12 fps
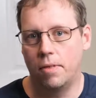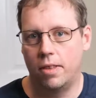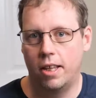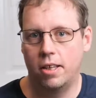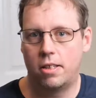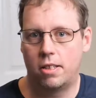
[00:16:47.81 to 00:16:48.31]

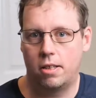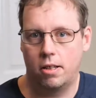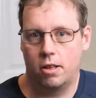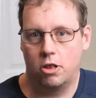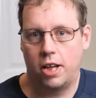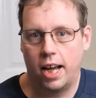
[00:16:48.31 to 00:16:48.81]
this
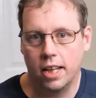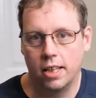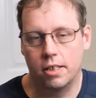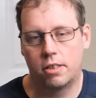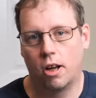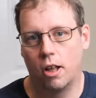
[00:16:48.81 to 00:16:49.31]
channel
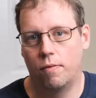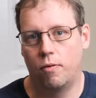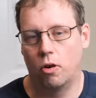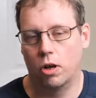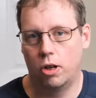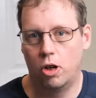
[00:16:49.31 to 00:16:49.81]
is called
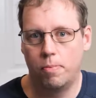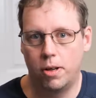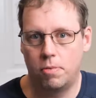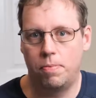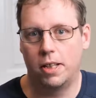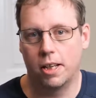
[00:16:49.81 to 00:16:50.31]
Photoloo, but
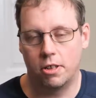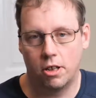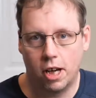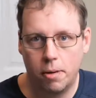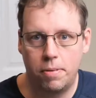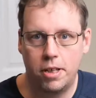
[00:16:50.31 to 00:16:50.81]
it's because our
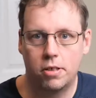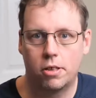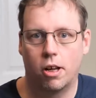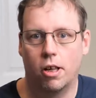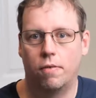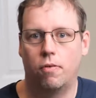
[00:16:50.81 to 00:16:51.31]
company is
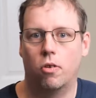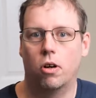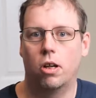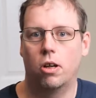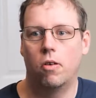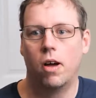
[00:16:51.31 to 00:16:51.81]
called
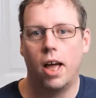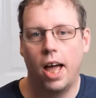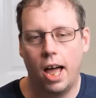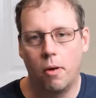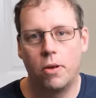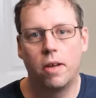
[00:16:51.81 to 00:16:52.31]
Photoloo,
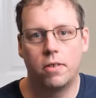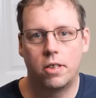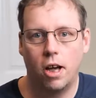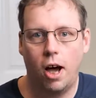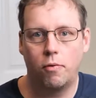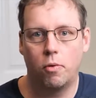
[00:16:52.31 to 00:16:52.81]
and we have a
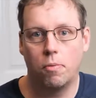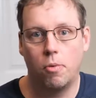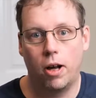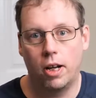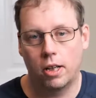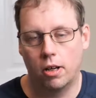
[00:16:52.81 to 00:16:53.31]
software
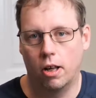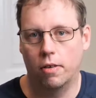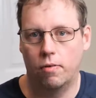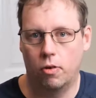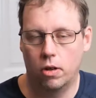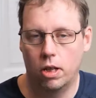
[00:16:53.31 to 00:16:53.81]
product
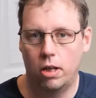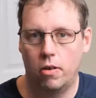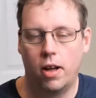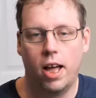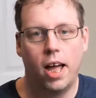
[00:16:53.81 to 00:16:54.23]
called Photoloo.